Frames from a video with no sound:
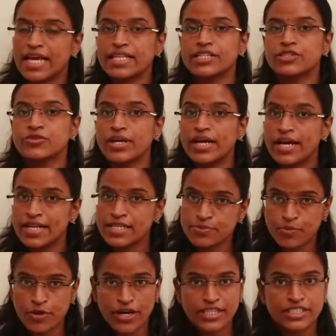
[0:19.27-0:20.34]
either to increase
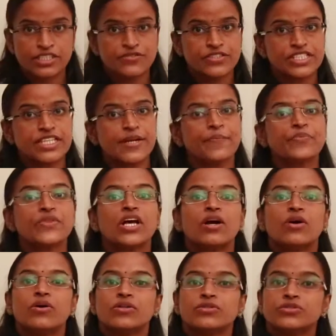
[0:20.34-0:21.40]
productivity
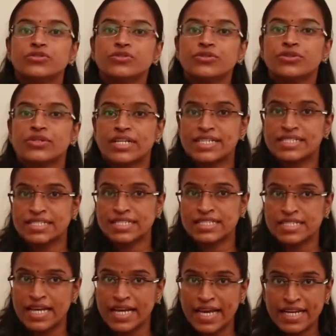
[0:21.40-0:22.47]
or to
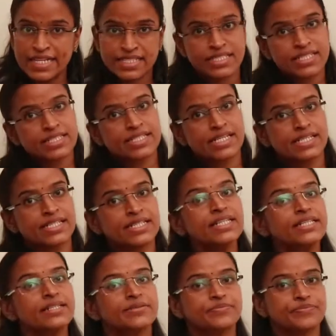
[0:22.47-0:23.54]
resist against
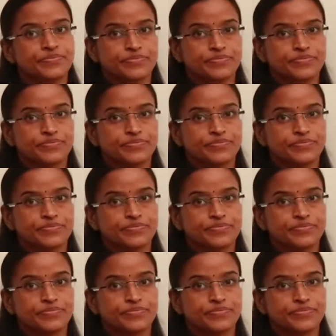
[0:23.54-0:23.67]
certain